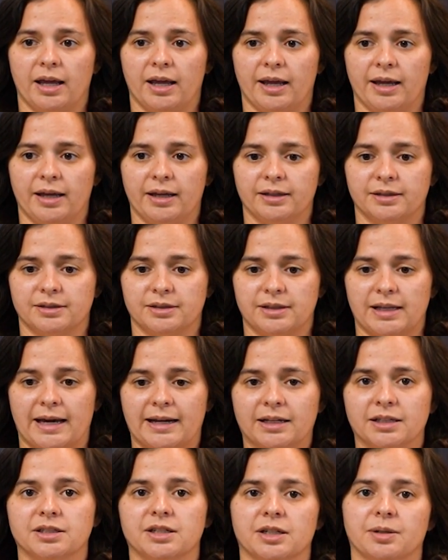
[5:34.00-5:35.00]

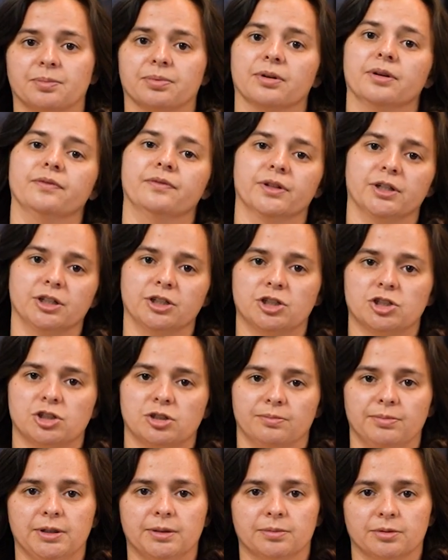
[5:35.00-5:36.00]
that is a privilege
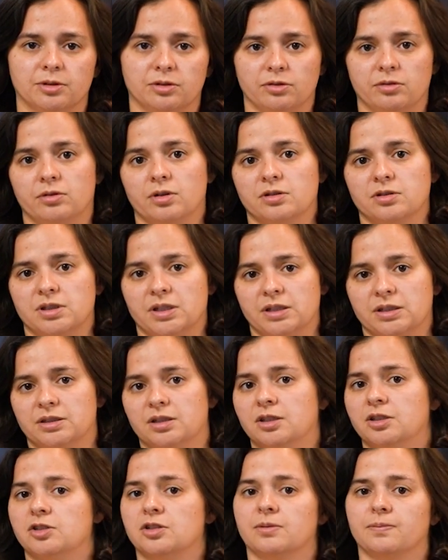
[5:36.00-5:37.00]
to be able to do those things.
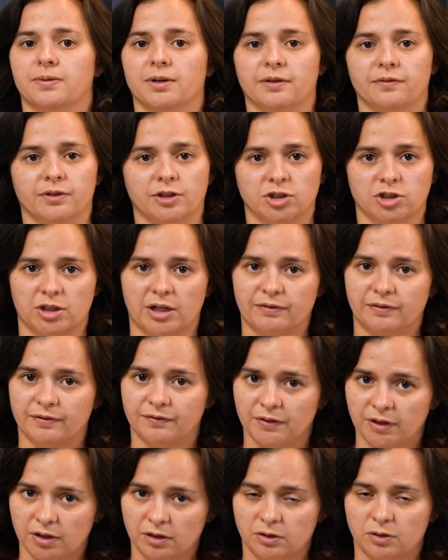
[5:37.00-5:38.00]
It is a privilege to have a
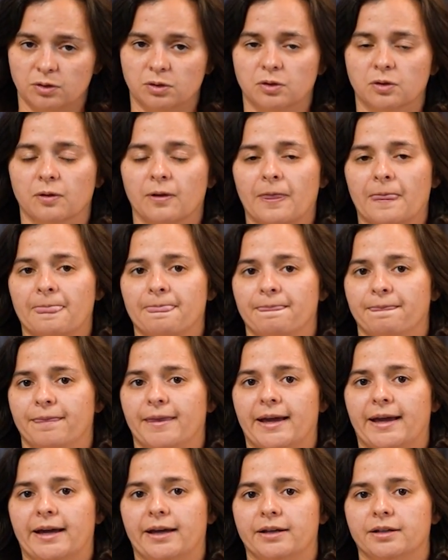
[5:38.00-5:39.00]
vehicle
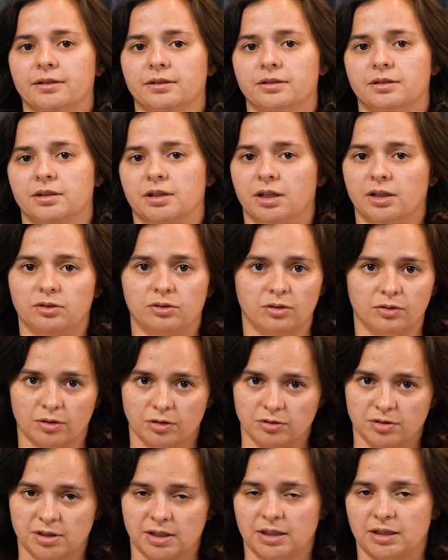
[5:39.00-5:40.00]
that can do
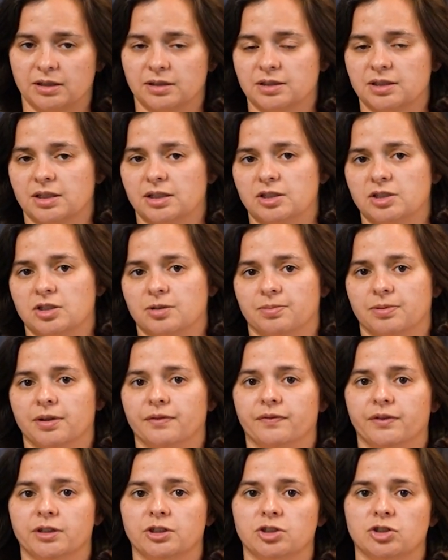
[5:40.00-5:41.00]
those things. It is a
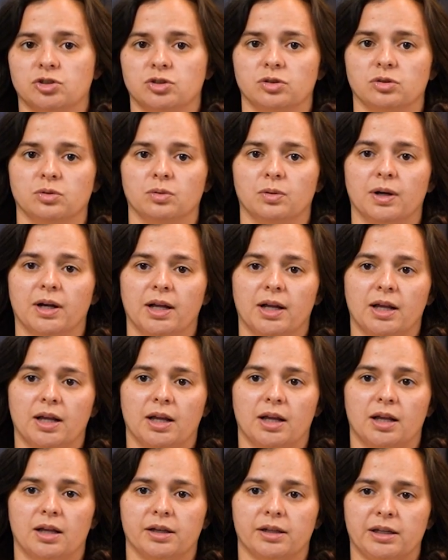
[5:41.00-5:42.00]
privilege to
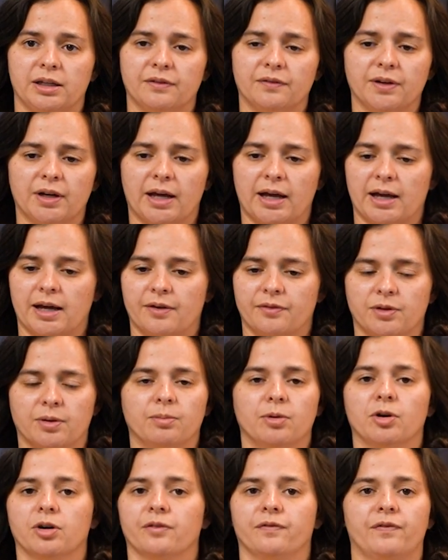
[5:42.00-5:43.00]
even have the
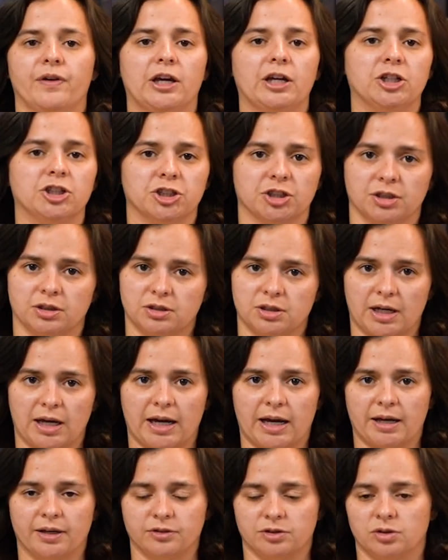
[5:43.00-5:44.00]
motivation
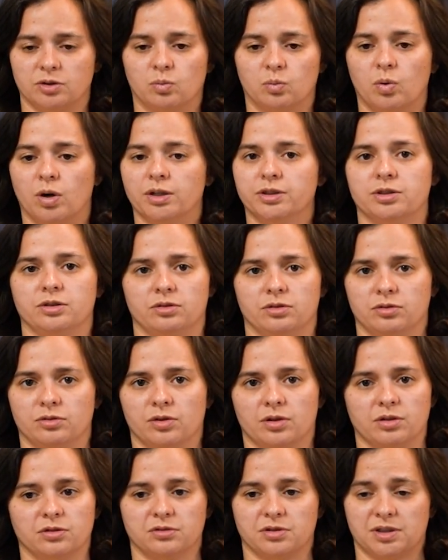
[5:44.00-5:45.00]
to want to
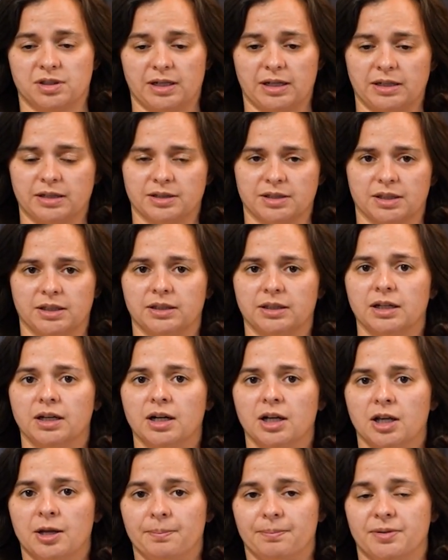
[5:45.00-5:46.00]
do those things. And
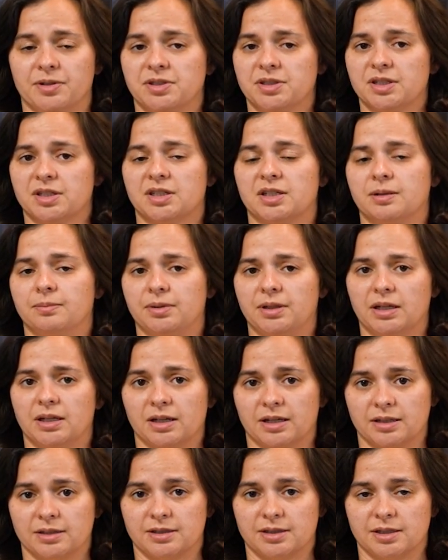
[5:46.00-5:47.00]
business can be
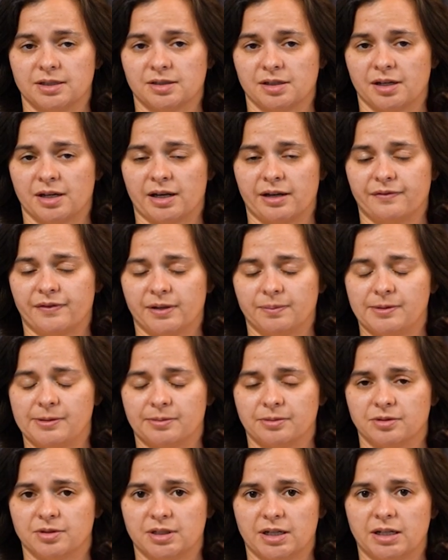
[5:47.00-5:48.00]
inconsistent. And I've had
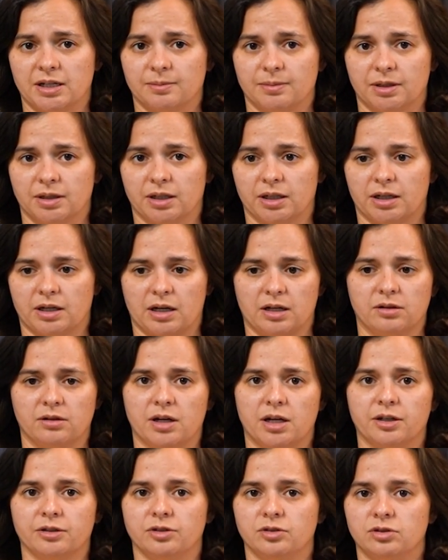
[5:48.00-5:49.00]
people say to me, like, I don't
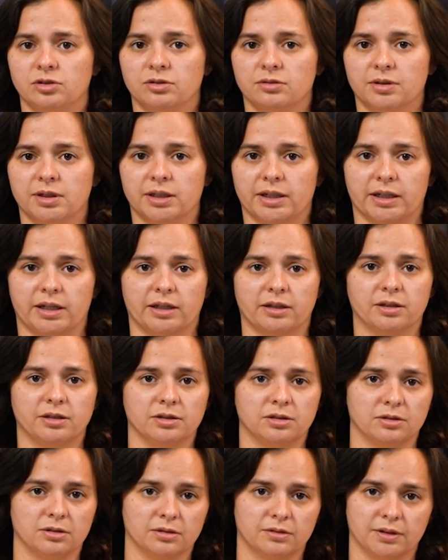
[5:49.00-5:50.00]
know how you do it. Like, I
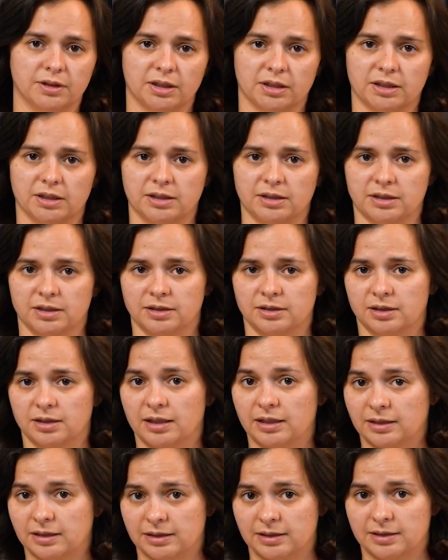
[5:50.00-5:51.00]
couldn't deal with the
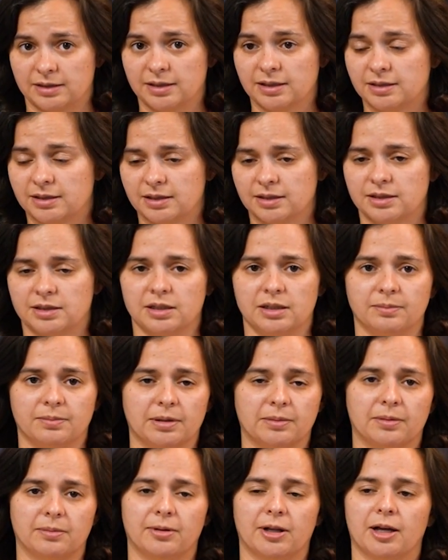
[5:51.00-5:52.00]
inconsistency,
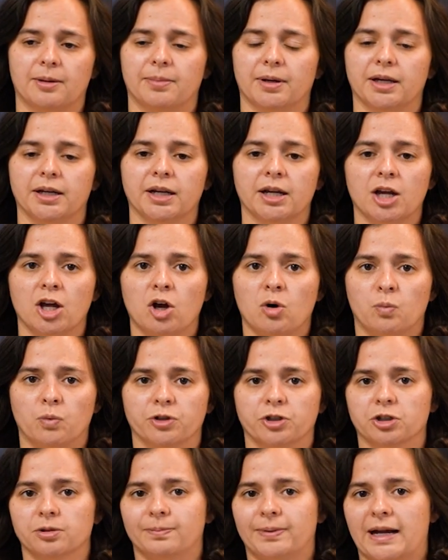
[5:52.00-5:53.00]
blah, blah, blah. But
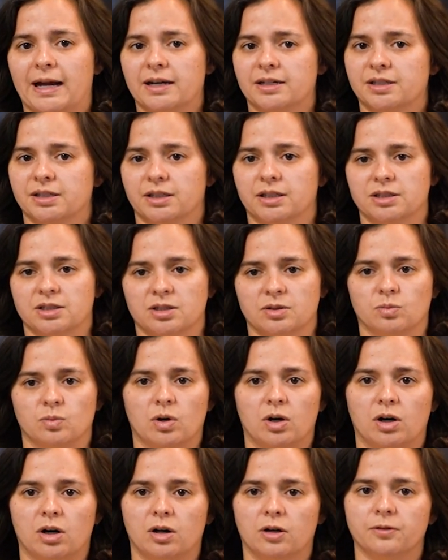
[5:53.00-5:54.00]
when your back's against the
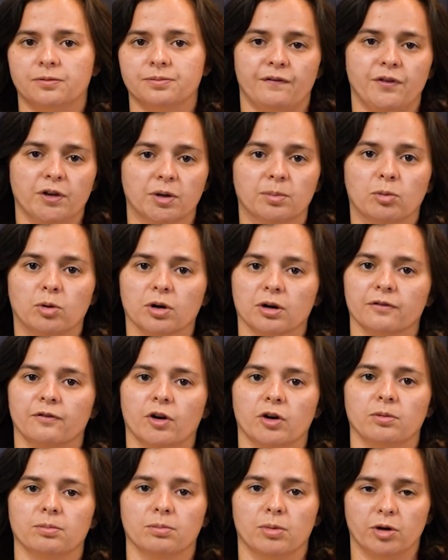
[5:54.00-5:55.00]
wall, feel
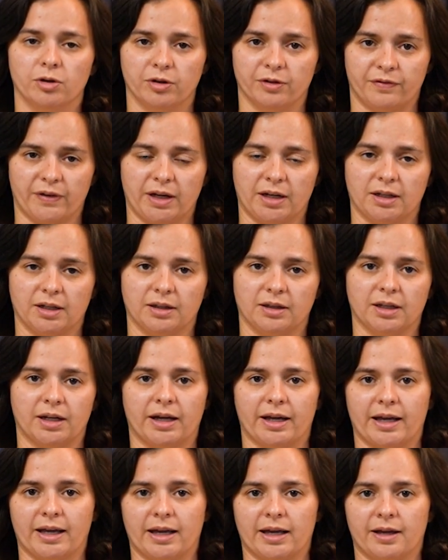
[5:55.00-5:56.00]
more motivated than
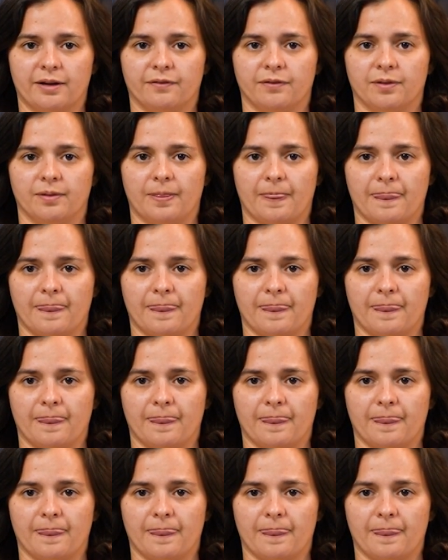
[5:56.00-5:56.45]
I have,